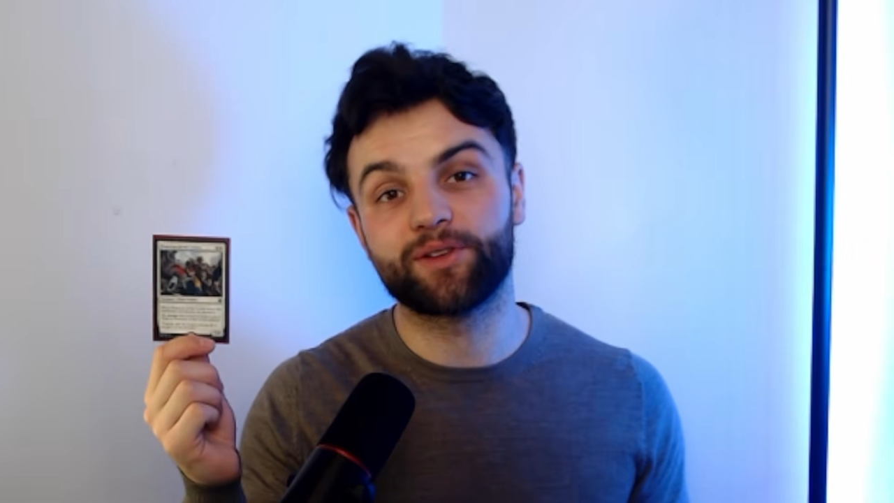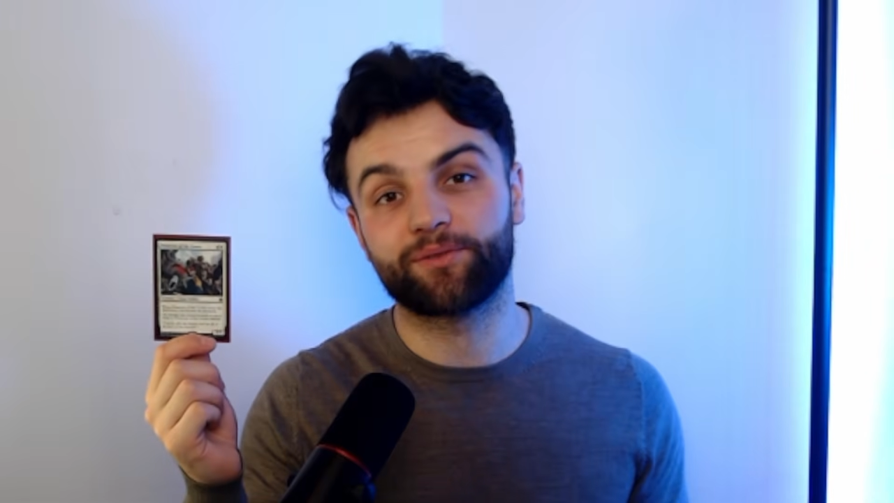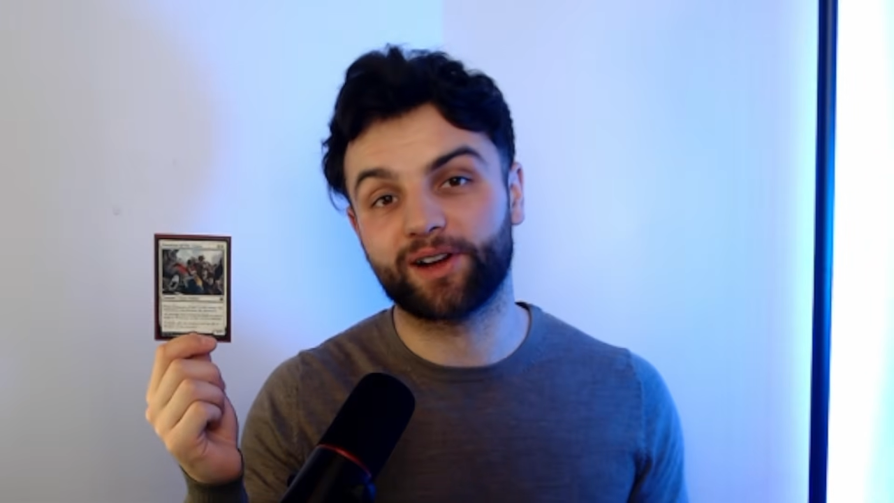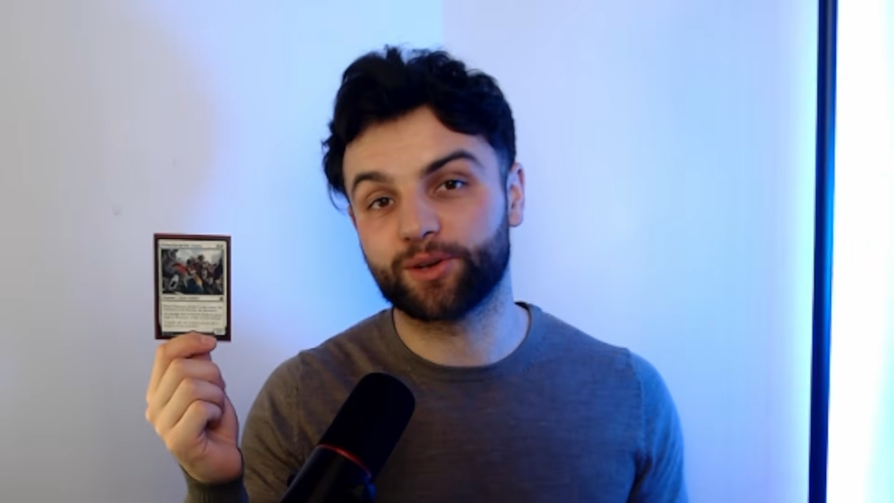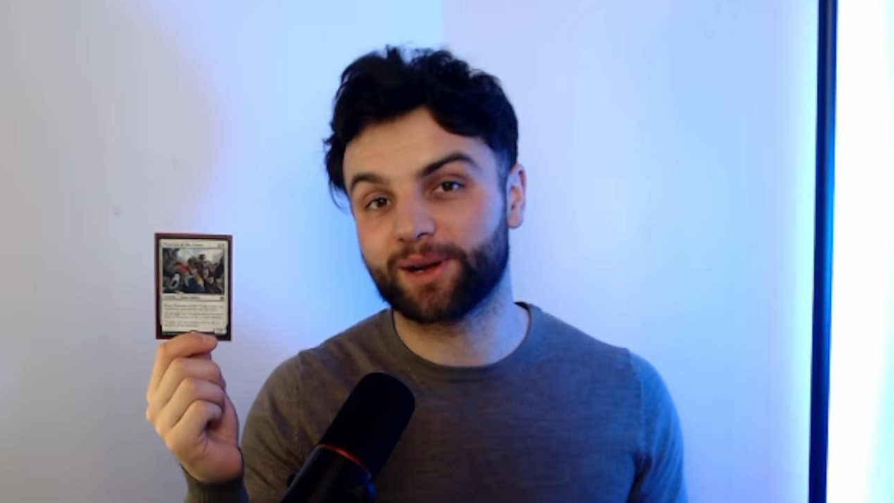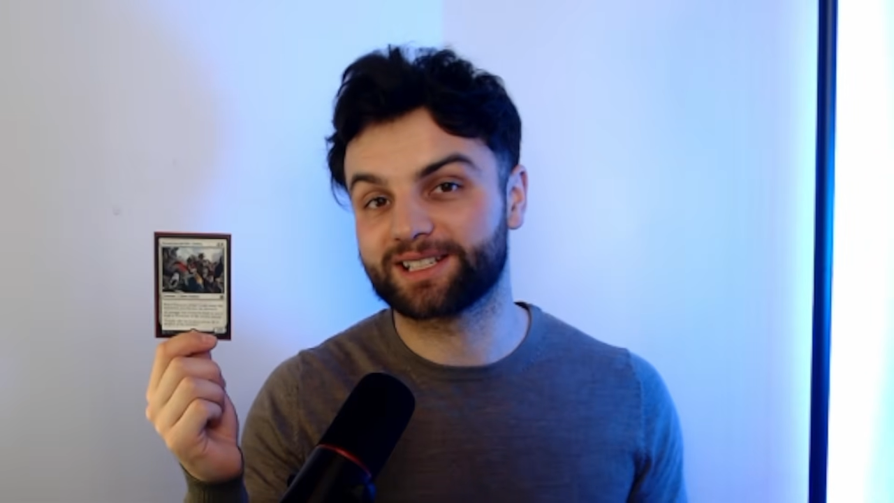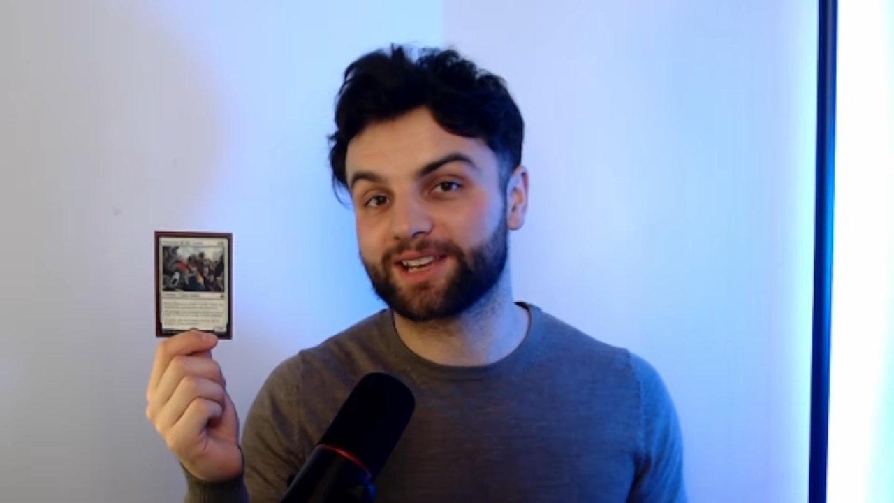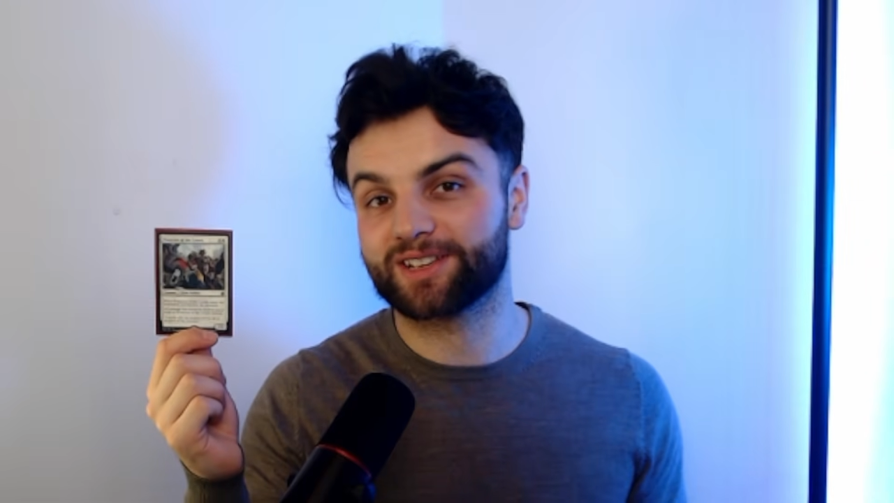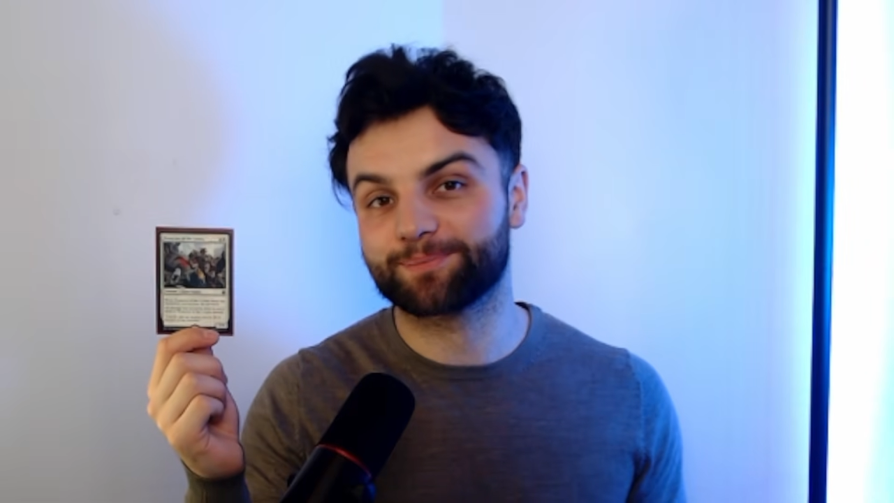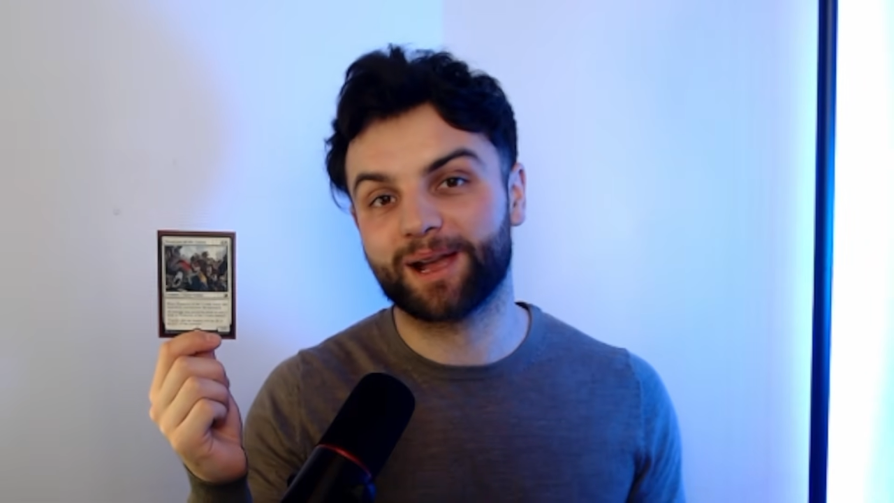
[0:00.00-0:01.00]
if you find a way to
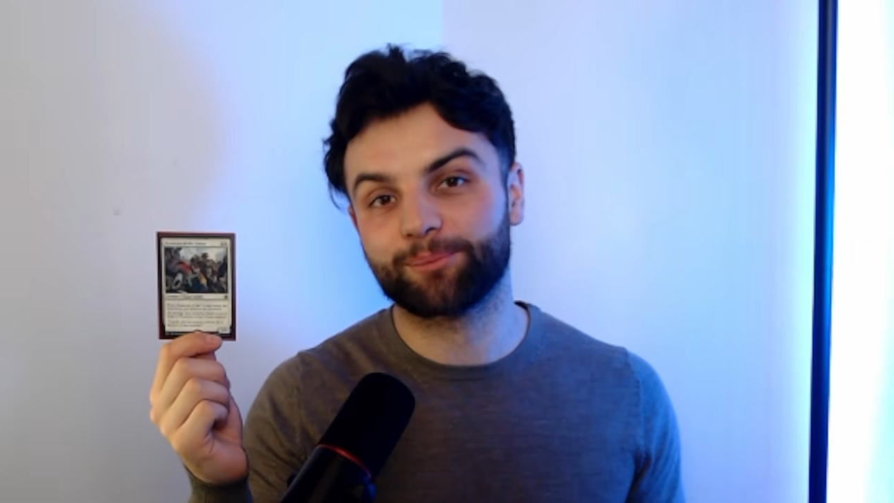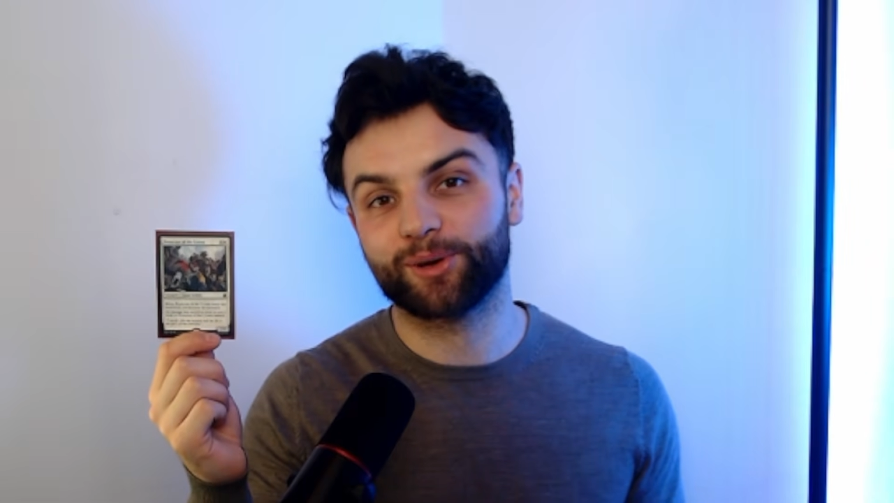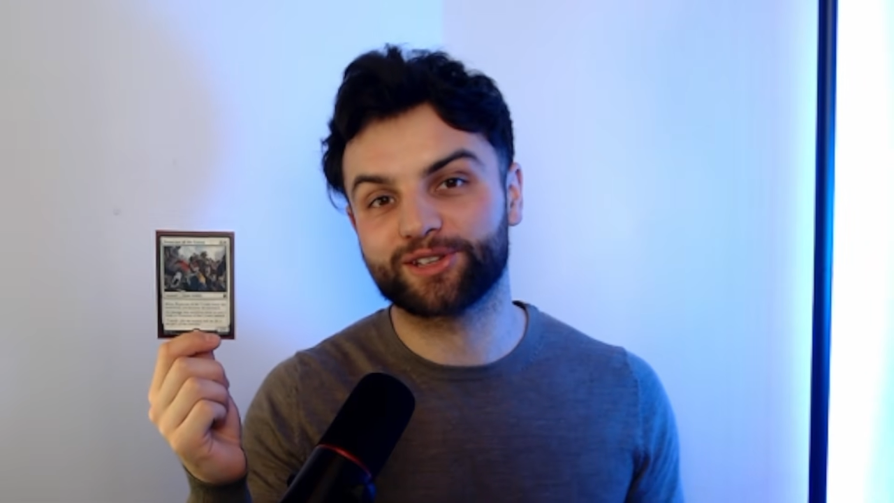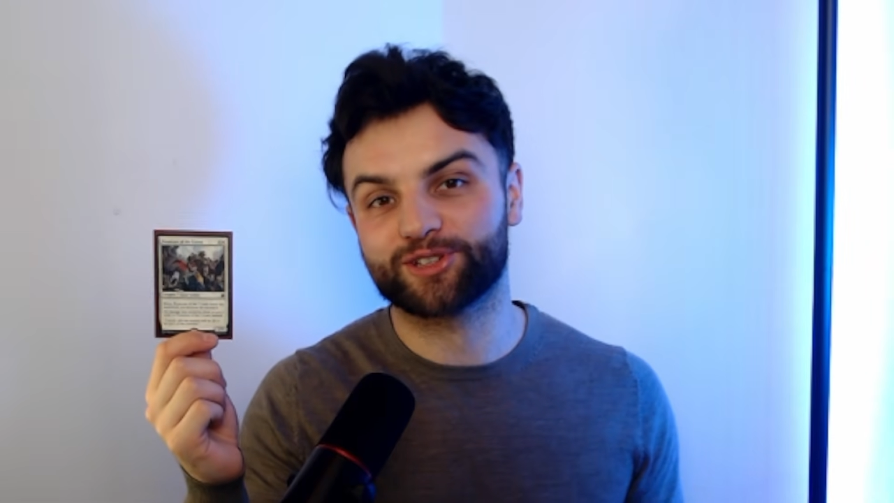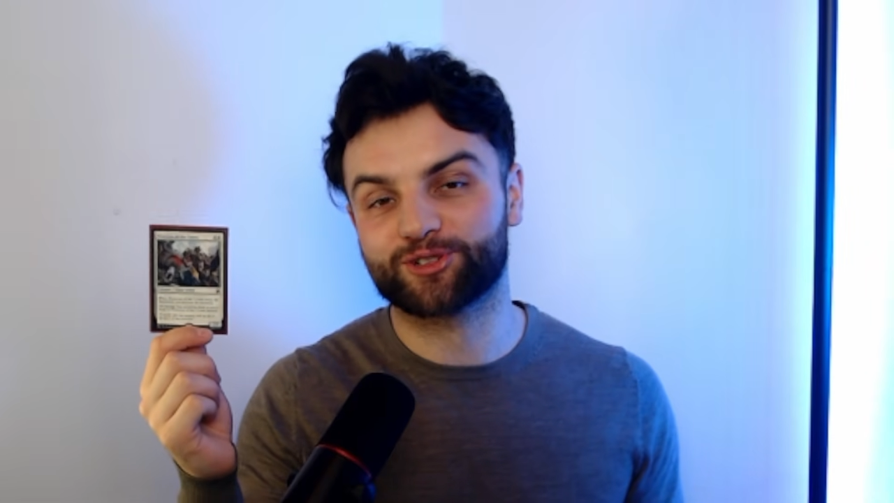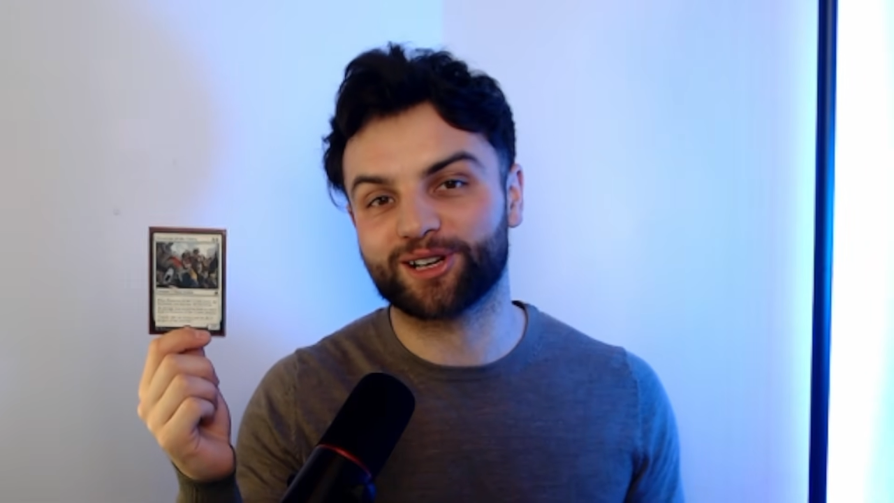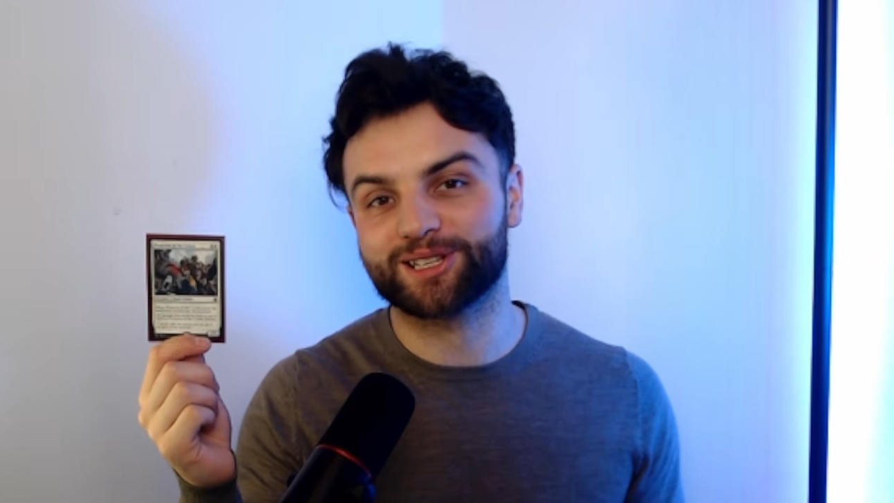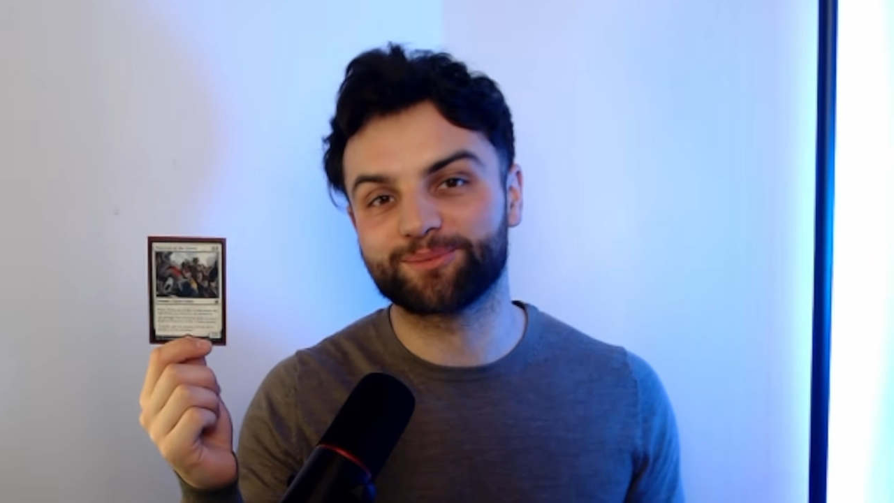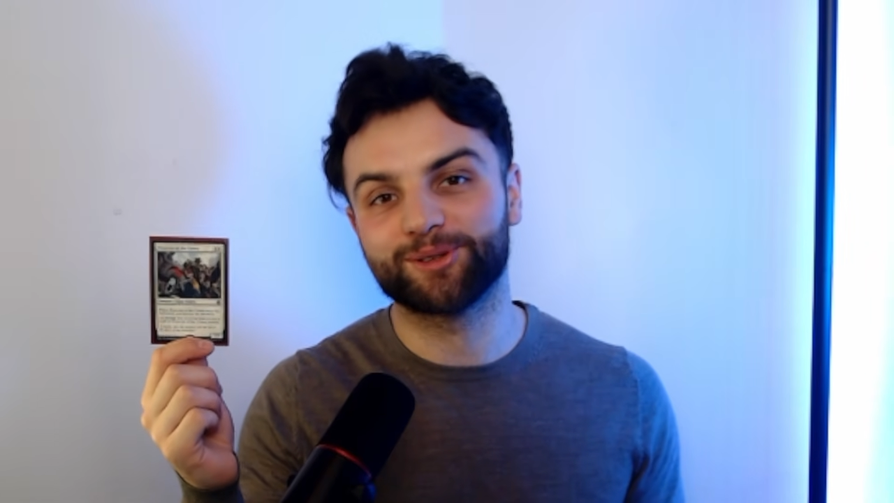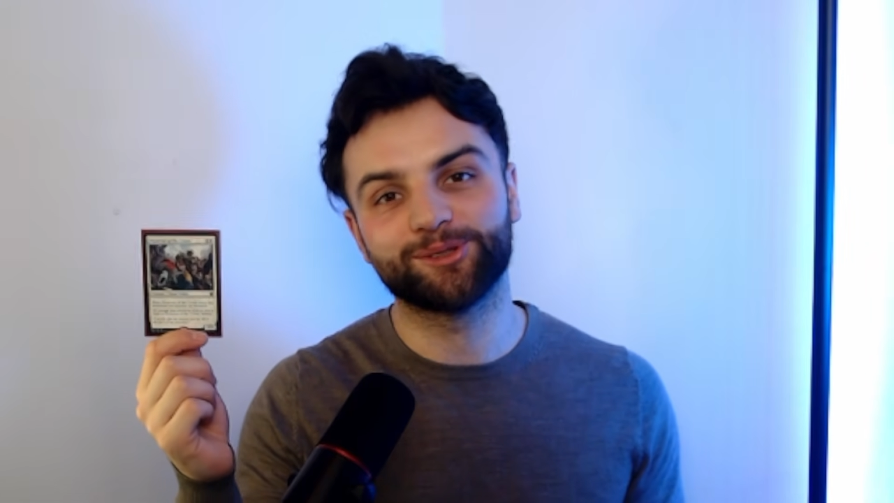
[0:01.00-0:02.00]
give this bad boy
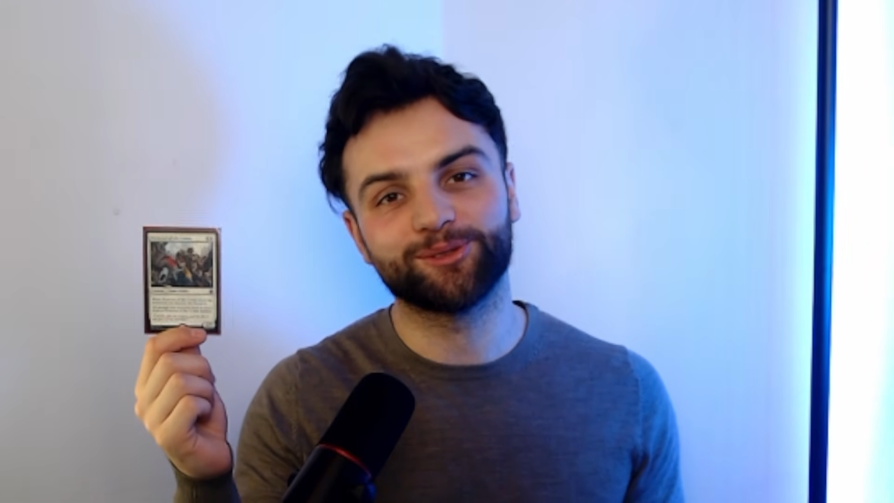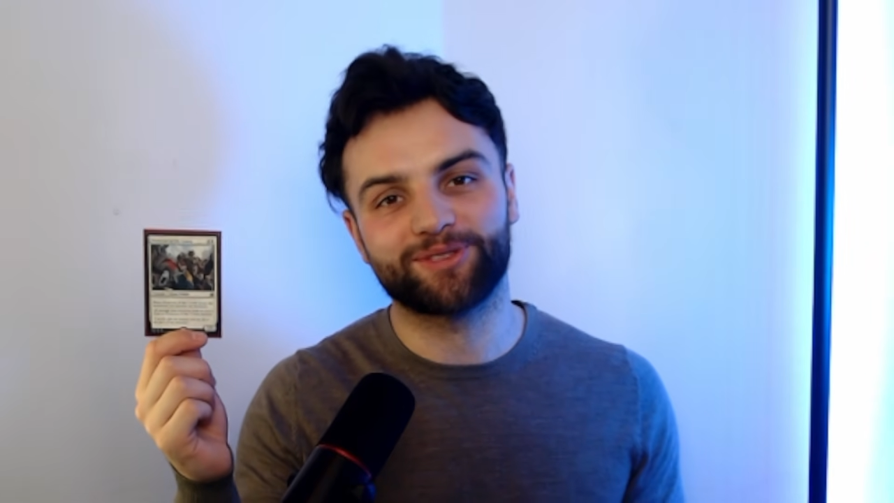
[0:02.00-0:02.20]
indestructible,